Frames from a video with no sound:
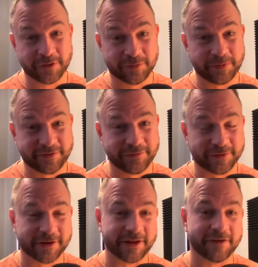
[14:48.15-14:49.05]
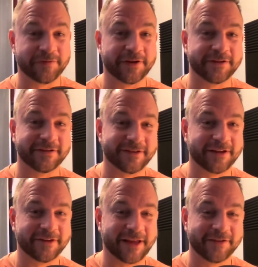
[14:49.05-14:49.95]
this specifically. I found this
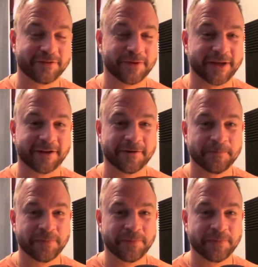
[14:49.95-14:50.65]
last week.